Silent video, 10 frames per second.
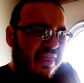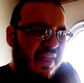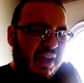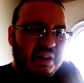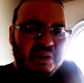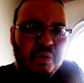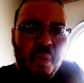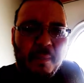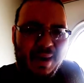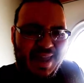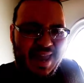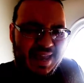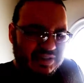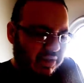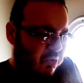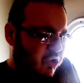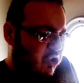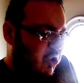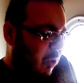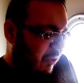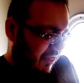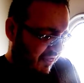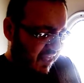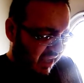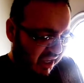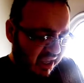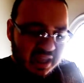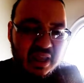thick glue on my hands. It was so thick.